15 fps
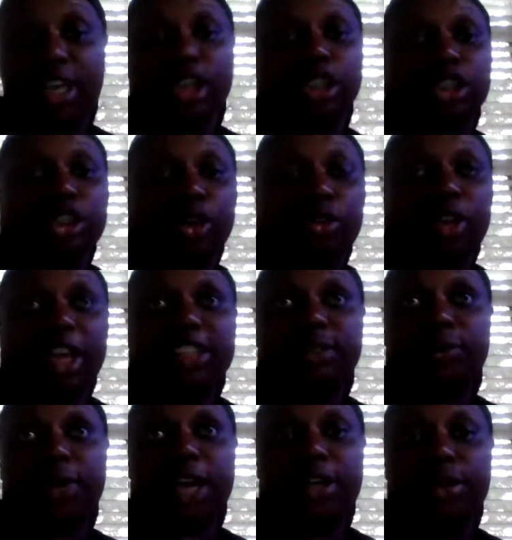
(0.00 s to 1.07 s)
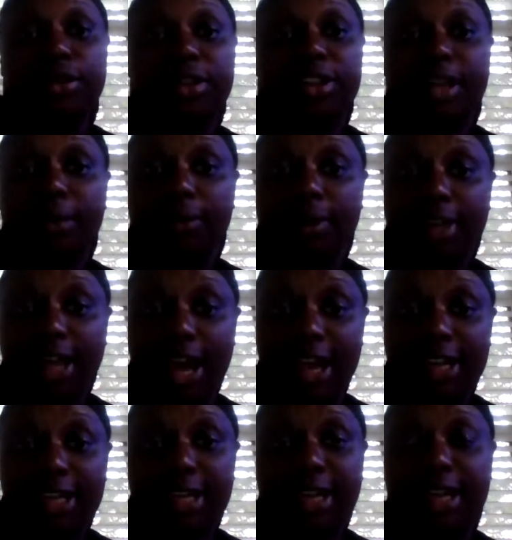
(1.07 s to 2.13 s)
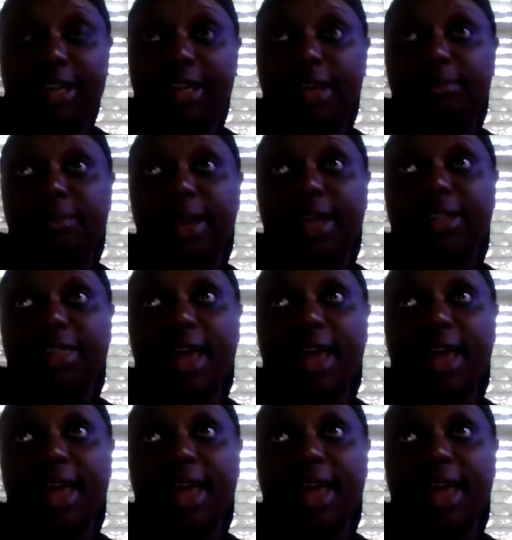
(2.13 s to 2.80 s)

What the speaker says: So that's when I knew that they were lying and they made